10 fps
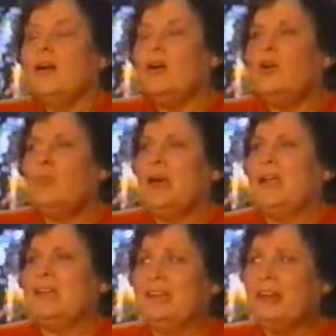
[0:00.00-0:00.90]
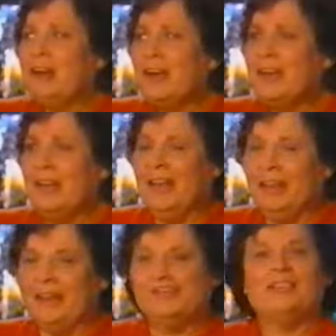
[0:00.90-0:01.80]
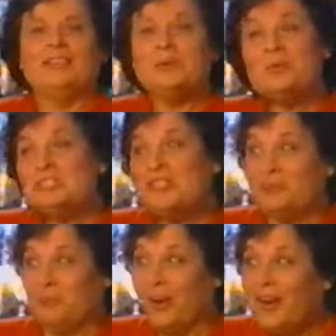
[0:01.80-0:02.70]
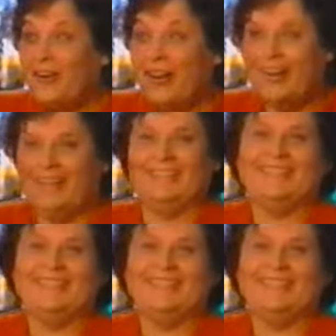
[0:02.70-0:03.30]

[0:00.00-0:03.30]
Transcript: oh, my God. Look what she's wearing.